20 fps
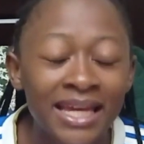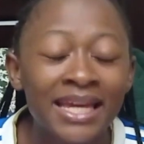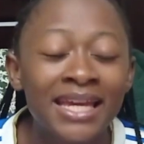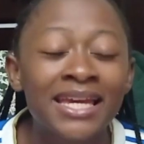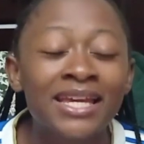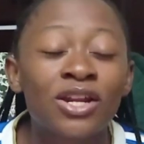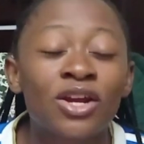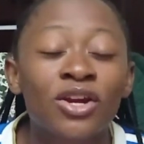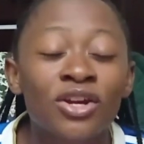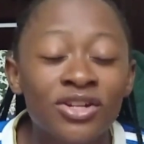
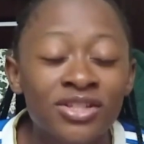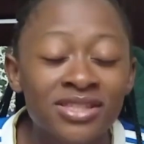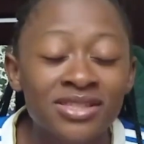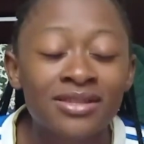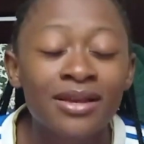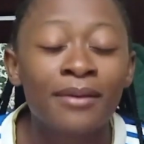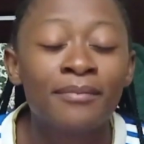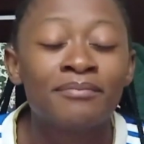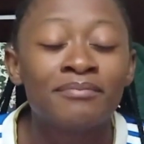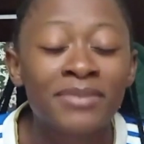It
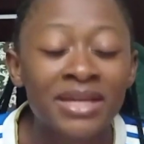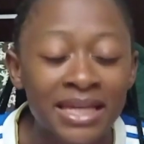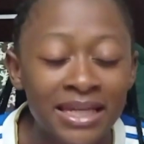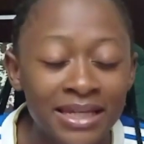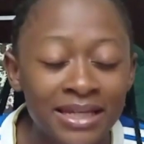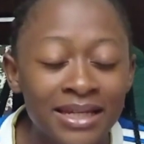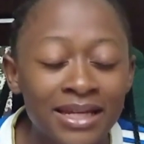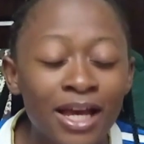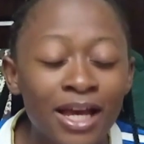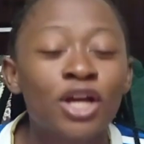hurts me
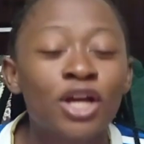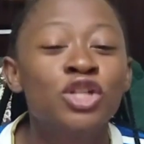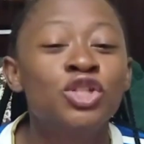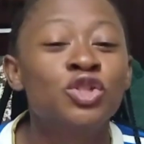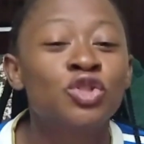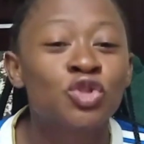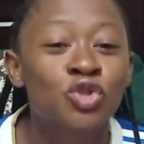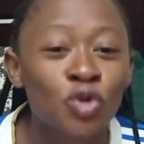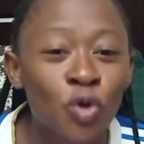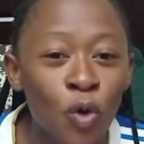
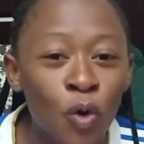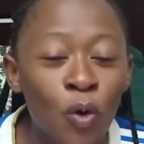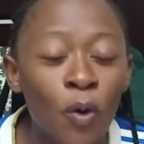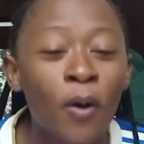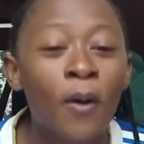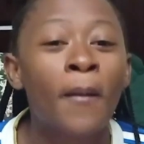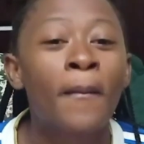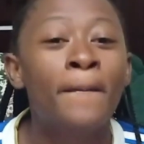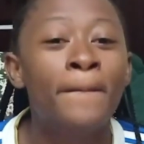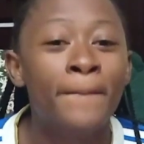
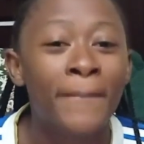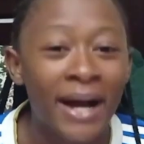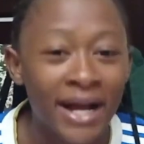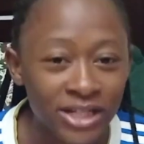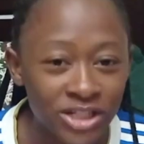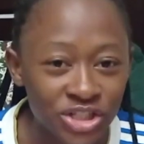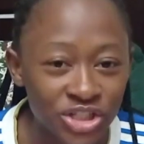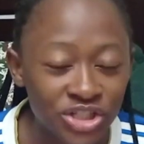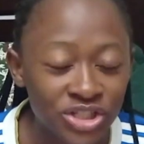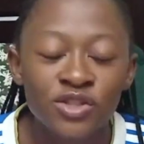so
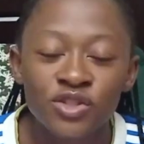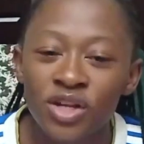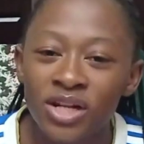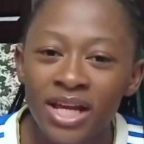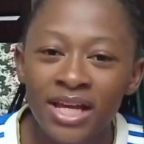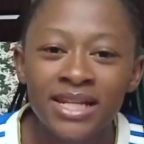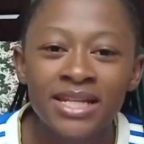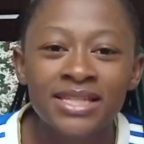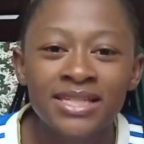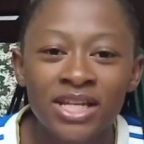much. So
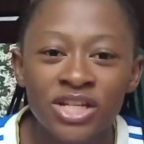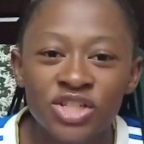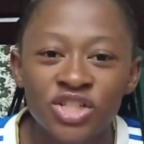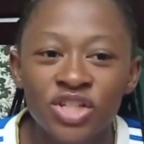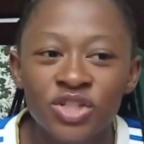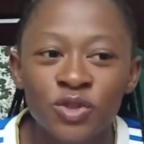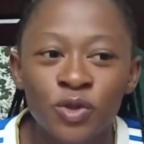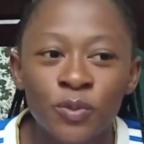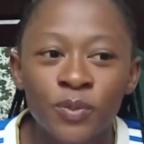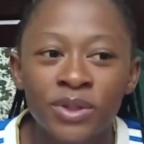ladies and
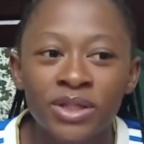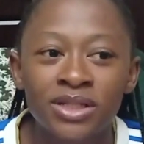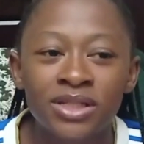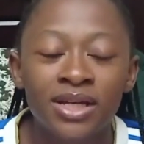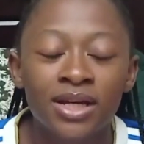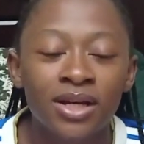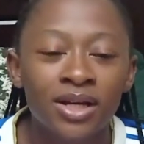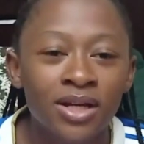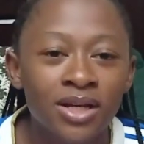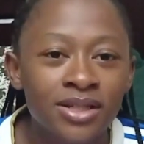gentlemen,
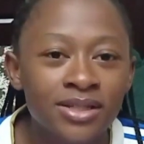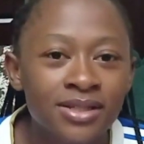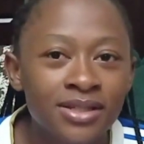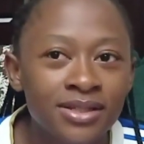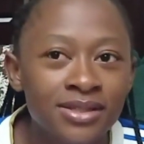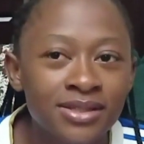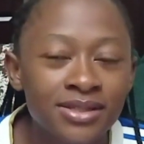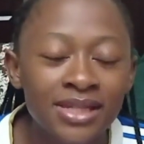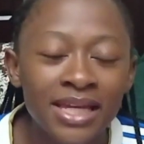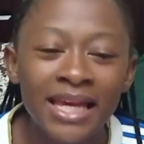
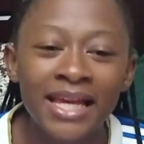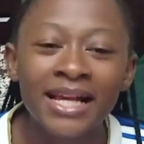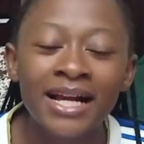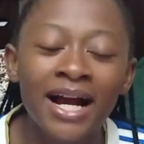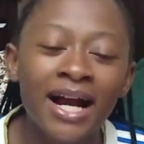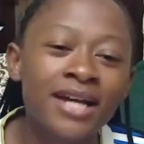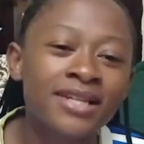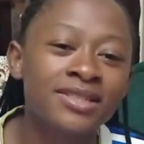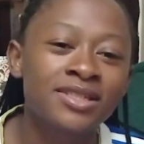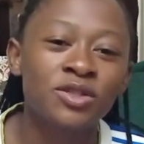seeing
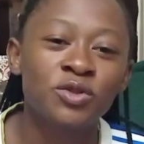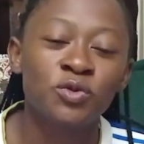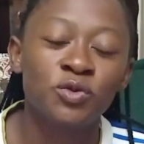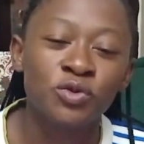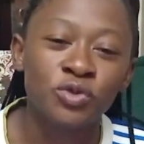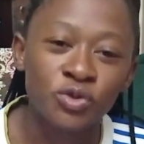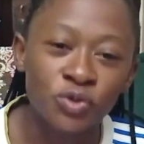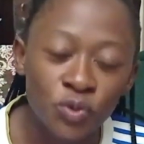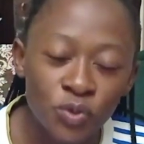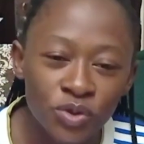Arsenal
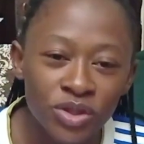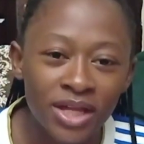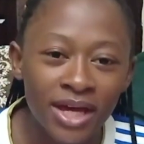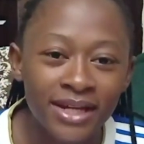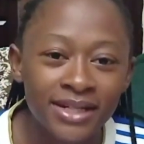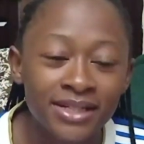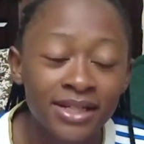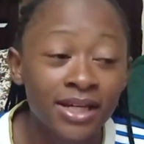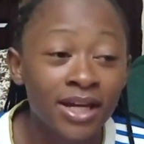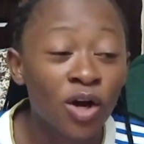do
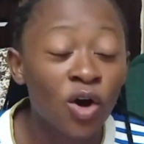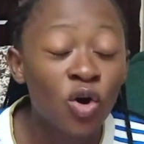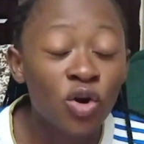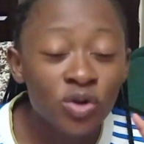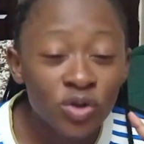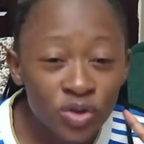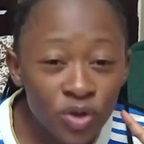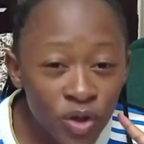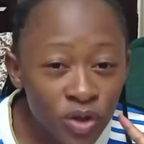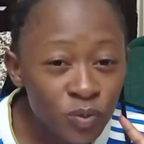that
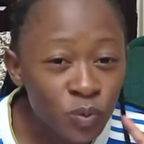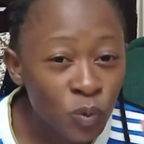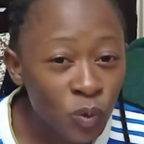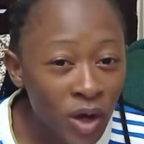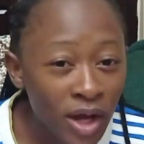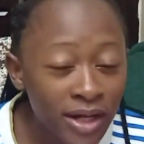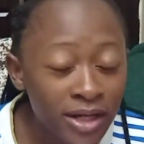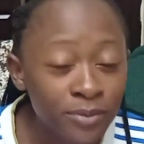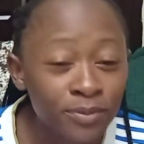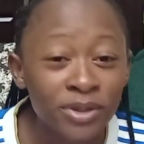on not
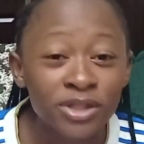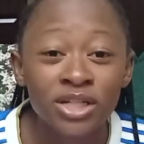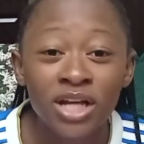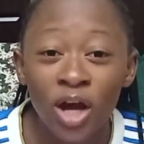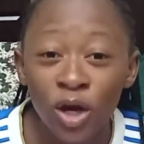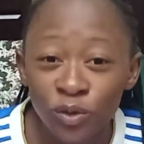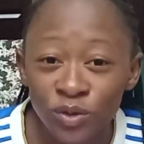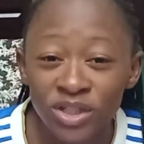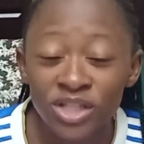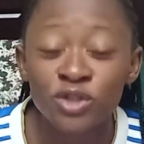one but
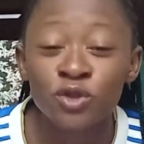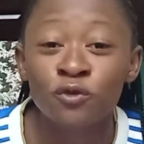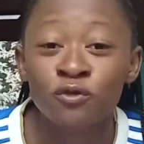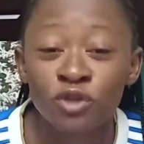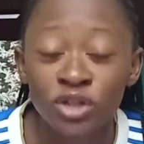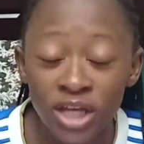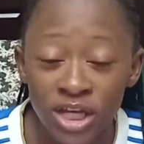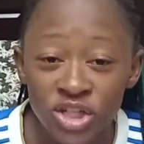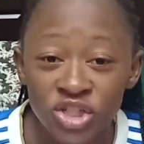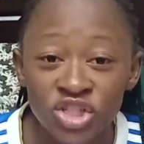countless of
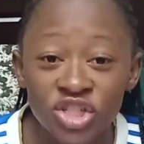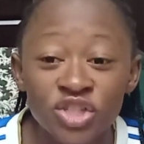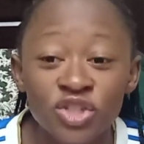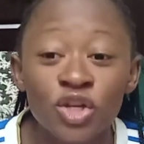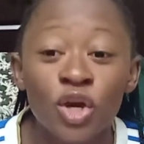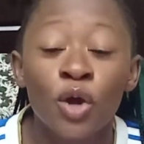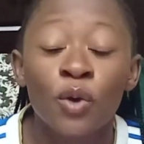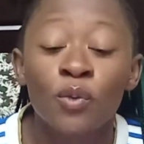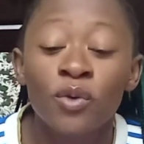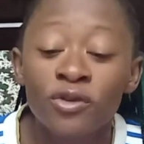occasions,
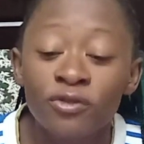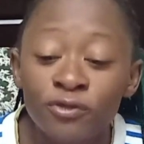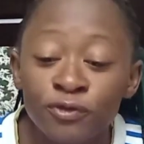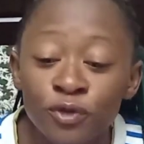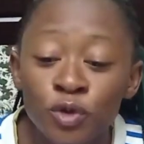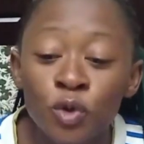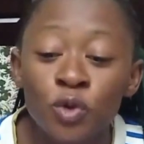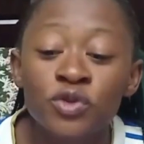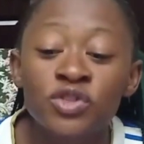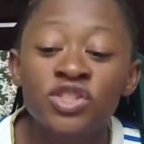
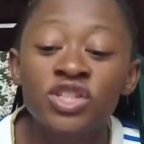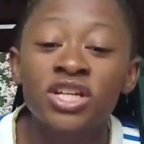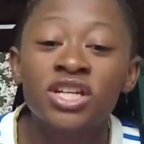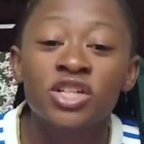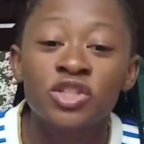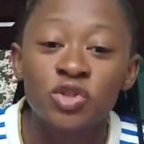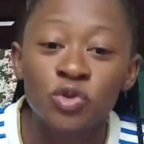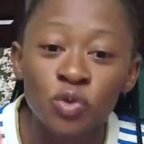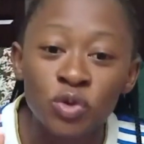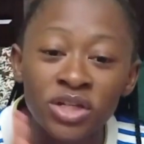
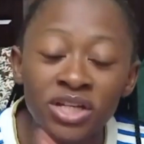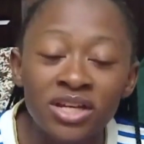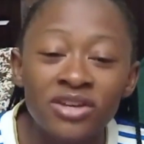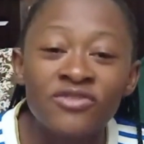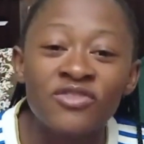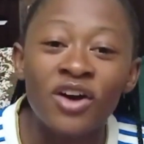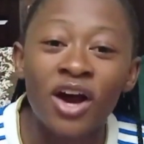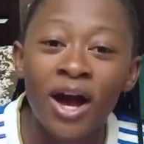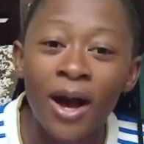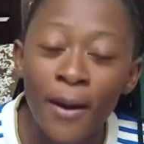refusing to
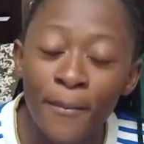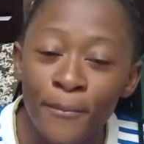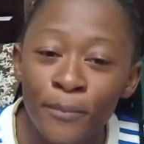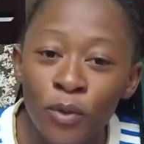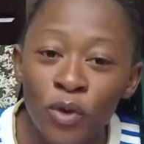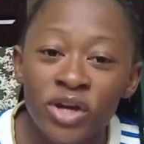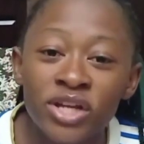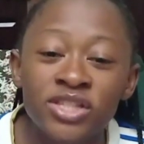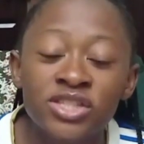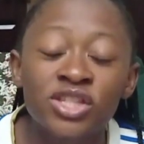give up
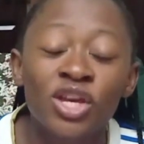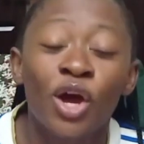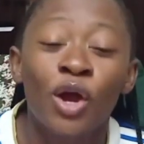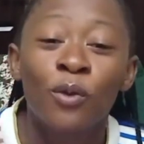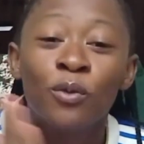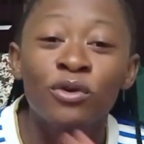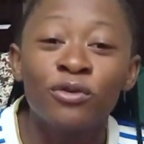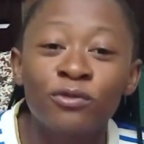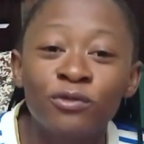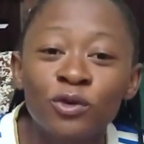points,
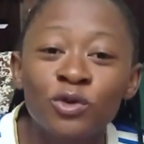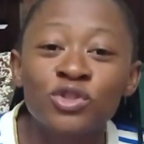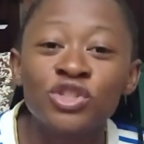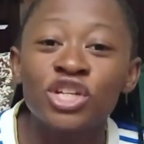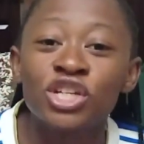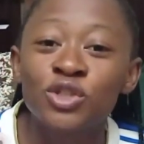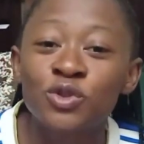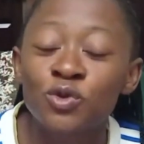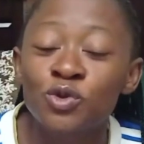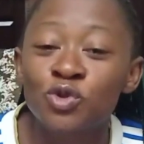
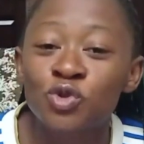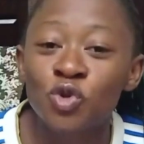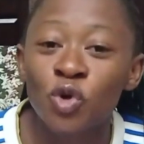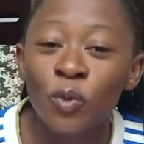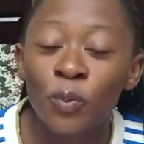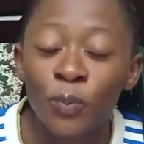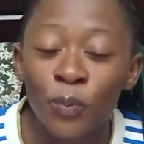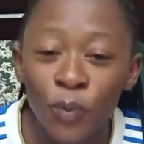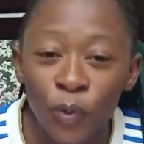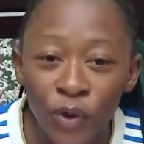refusing to
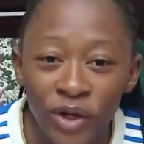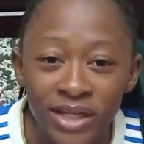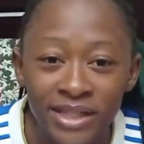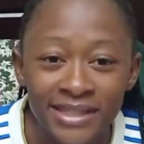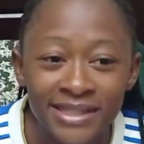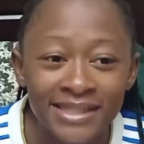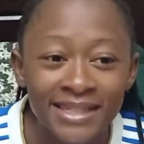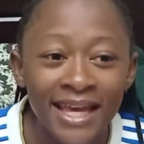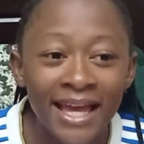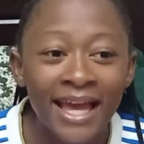drop
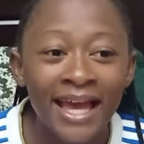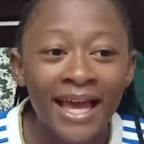points,